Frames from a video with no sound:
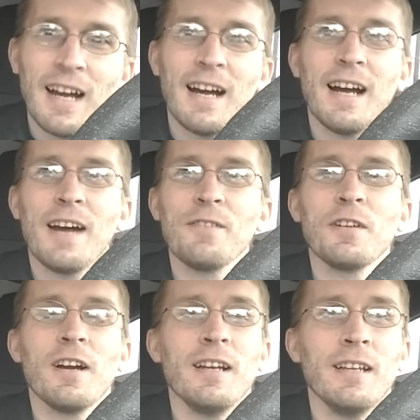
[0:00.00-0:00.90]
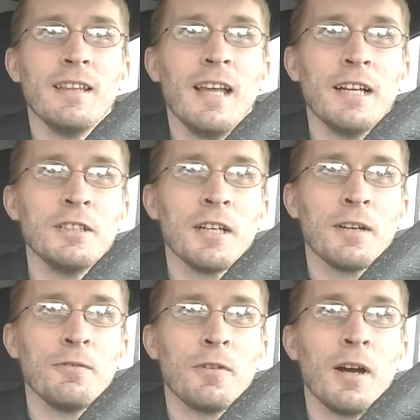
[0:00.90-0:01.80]
Uh, after I did that
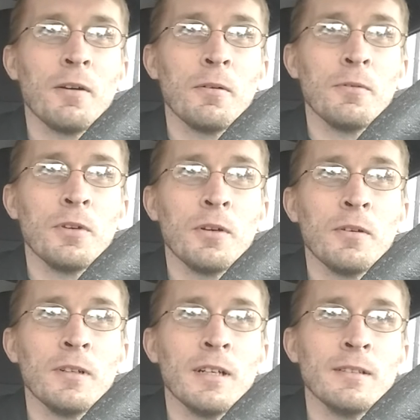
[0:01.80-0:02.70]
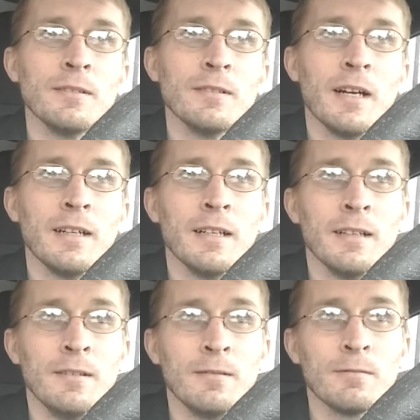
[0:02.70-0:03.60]
chicken fry review, I, I
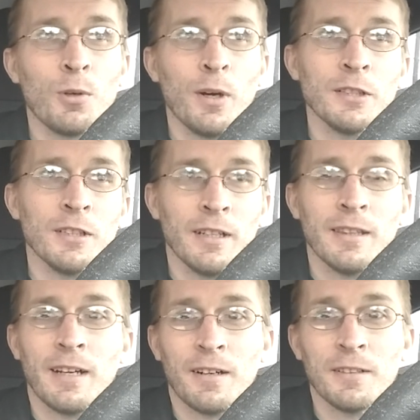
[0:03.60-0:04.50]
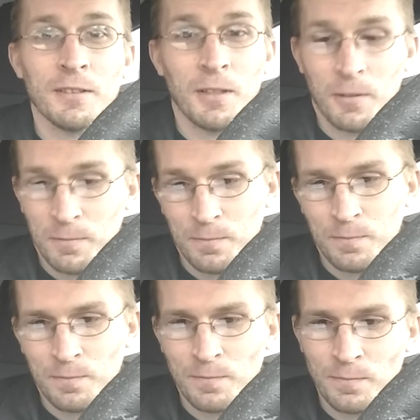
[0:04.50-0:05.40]
did question it there, so
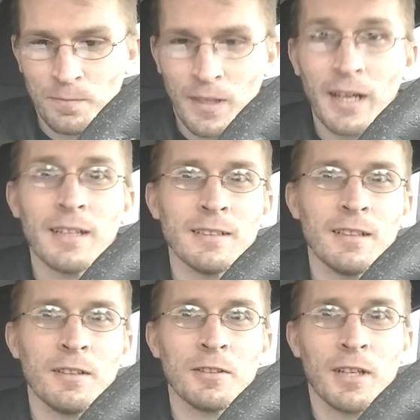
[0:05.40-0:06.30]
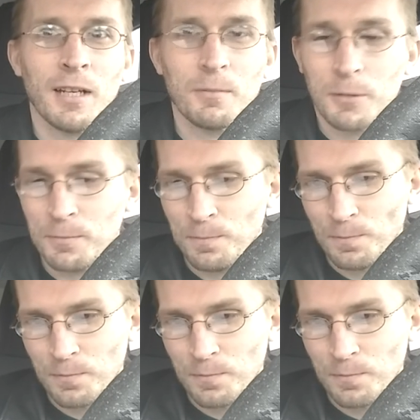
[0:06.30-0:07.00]
that is understandable.